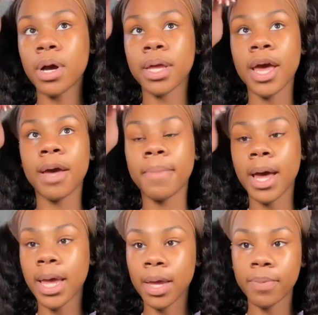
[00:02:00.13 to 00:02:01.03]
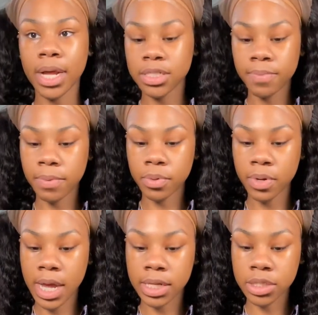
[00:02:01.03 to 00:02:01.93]
cap. I hate when I see people do
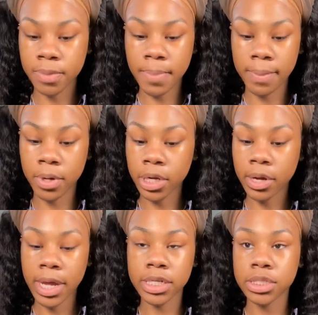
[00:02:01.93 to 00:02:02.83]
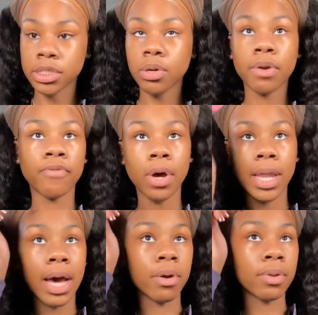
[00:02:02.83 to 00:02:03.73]
that because, baby girl, your edges is gonna fall
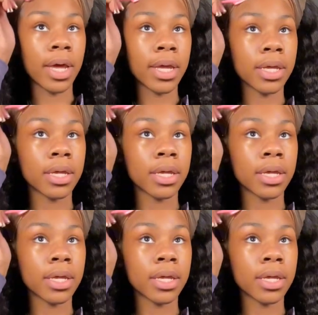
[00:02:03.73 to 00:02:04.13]
out. Like,